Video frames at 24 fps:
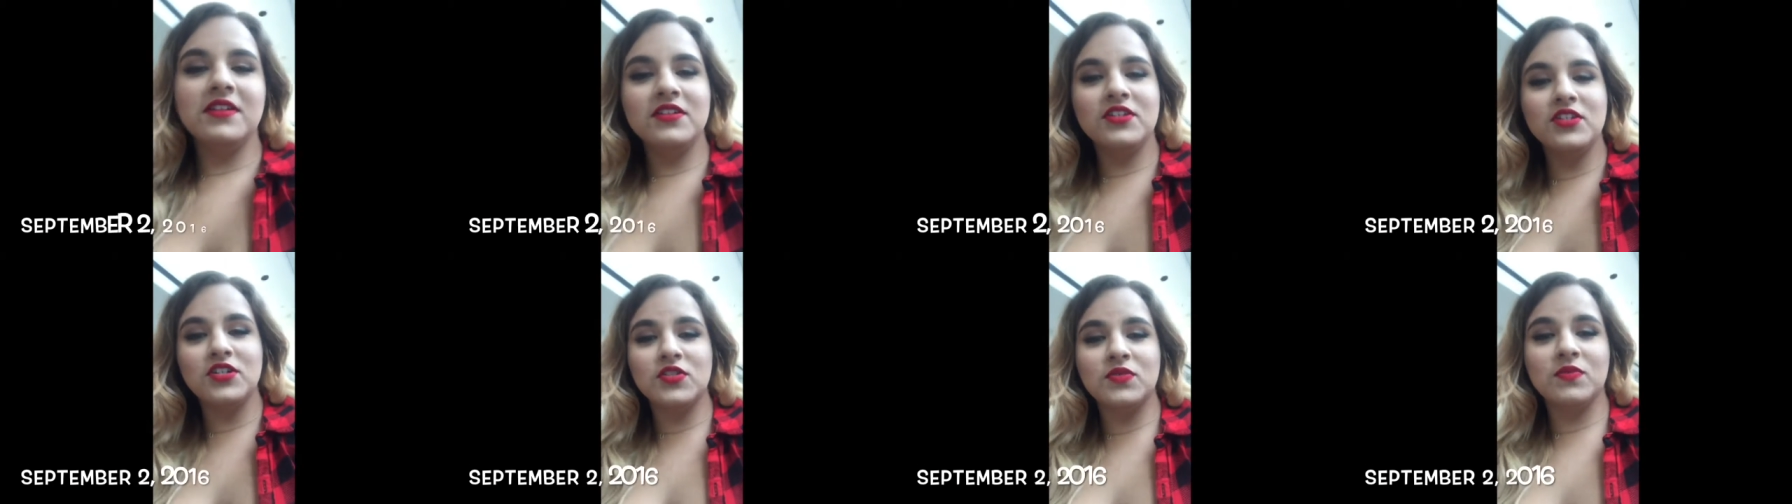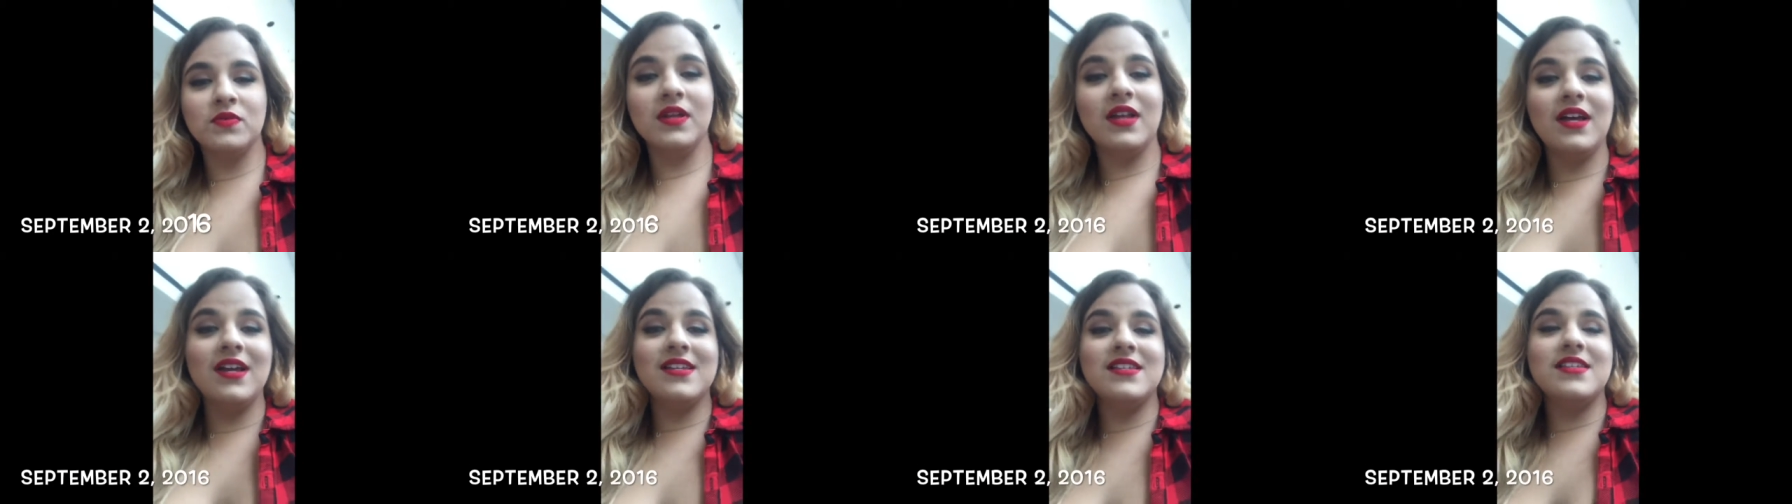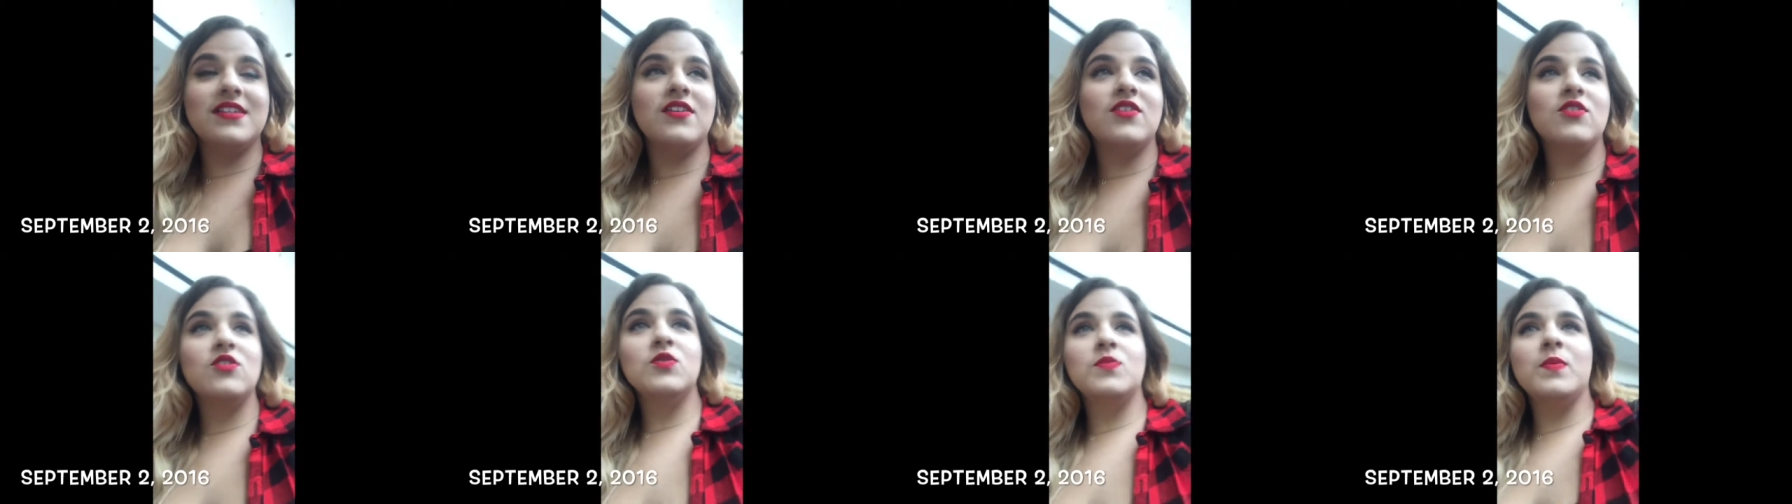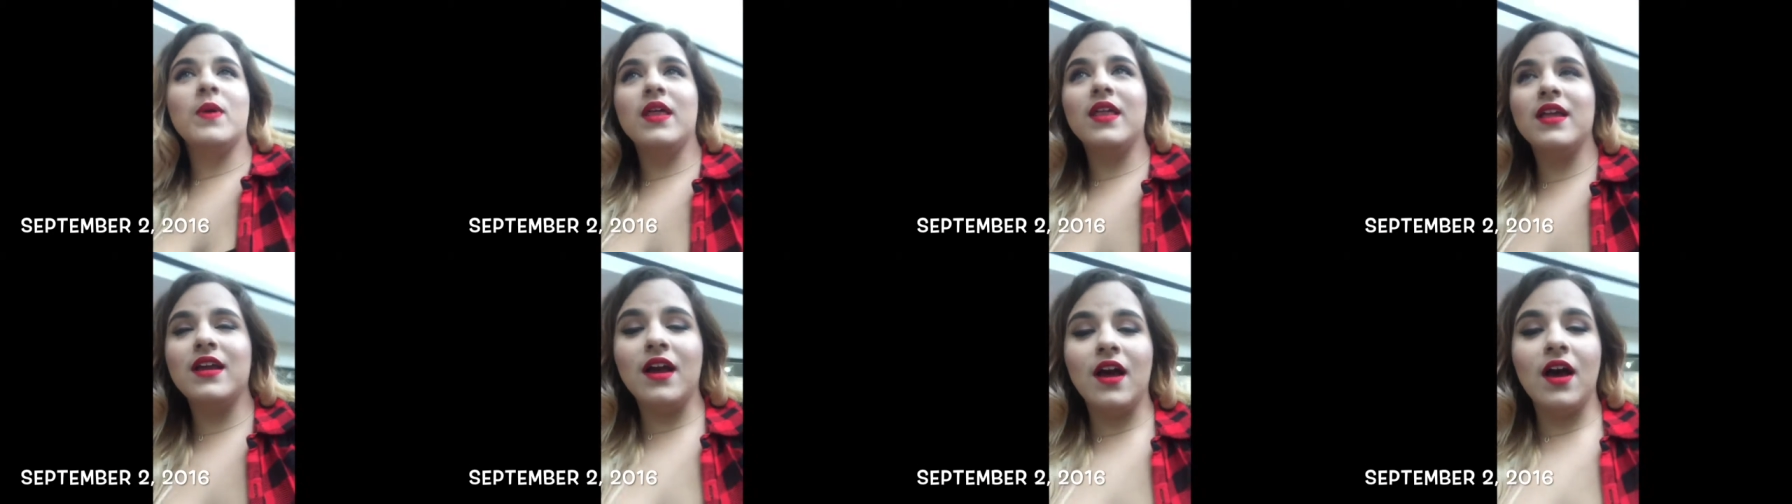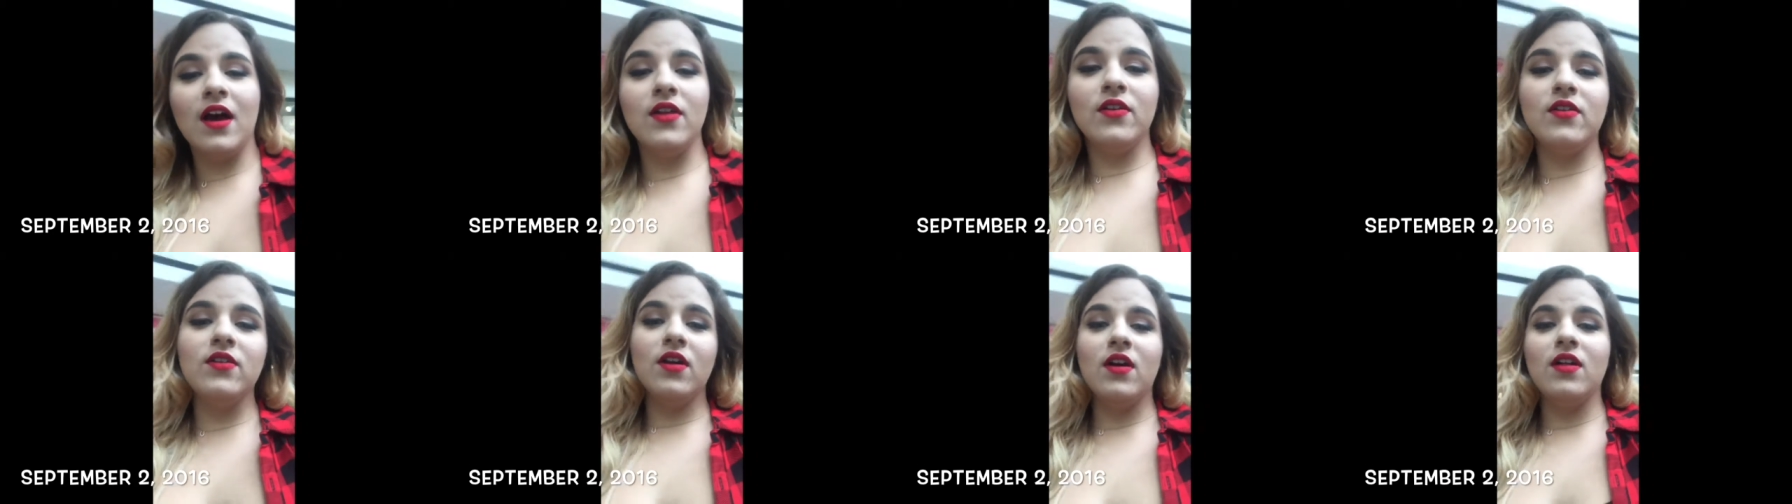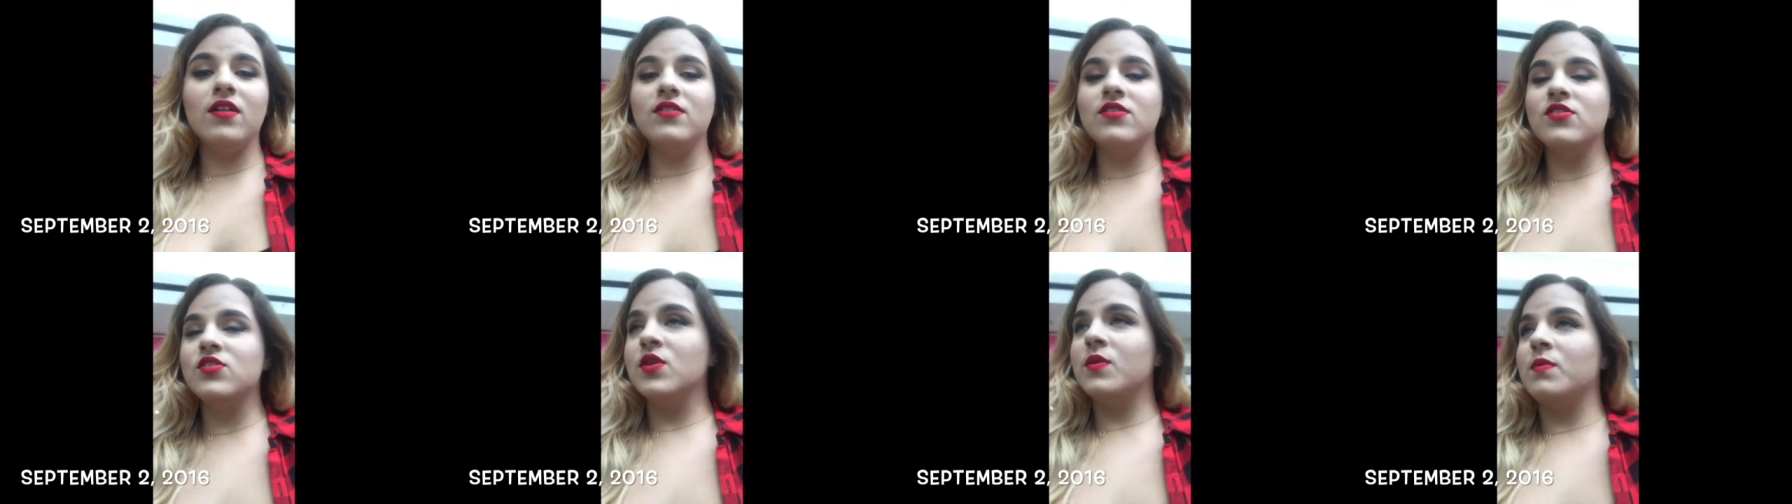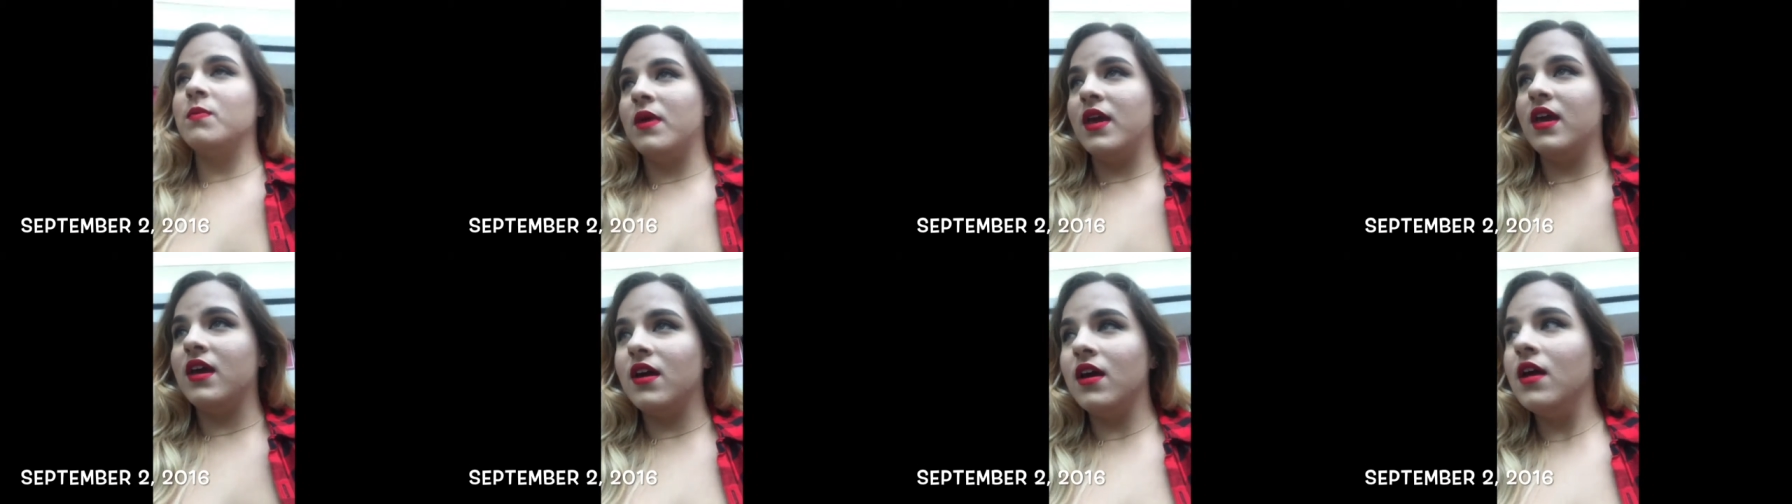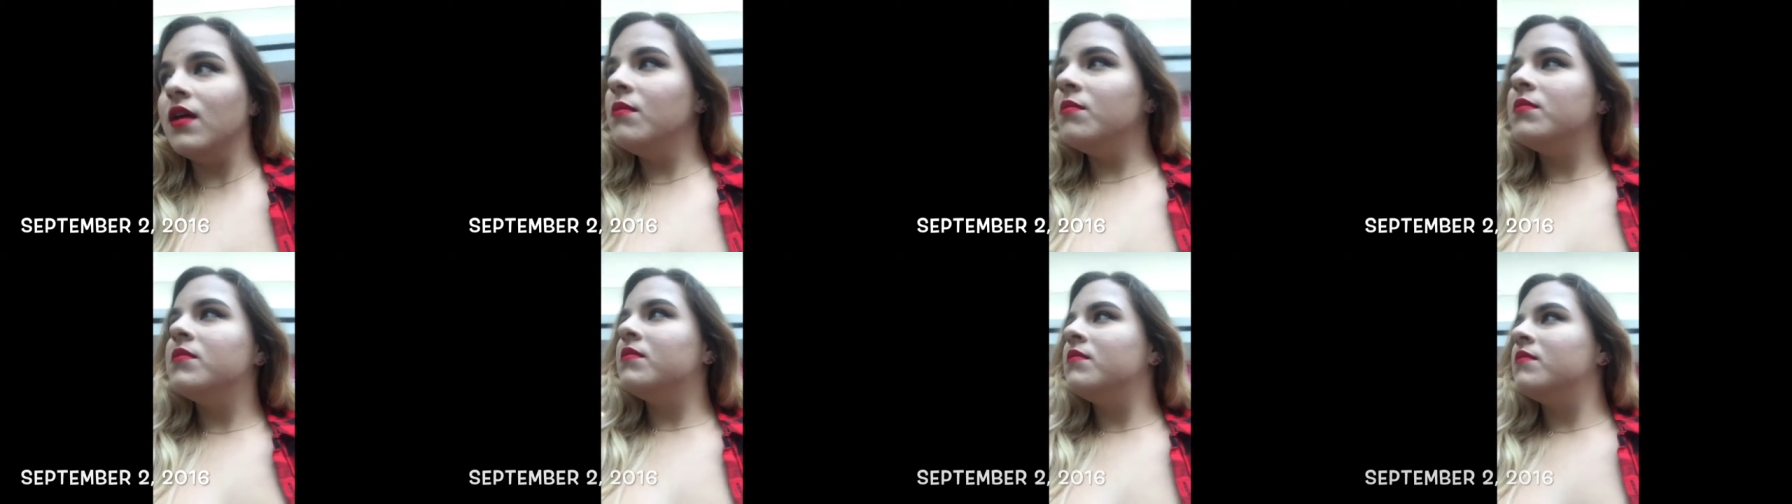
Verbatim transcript: just realizing you spent like hundred dollars on makeup,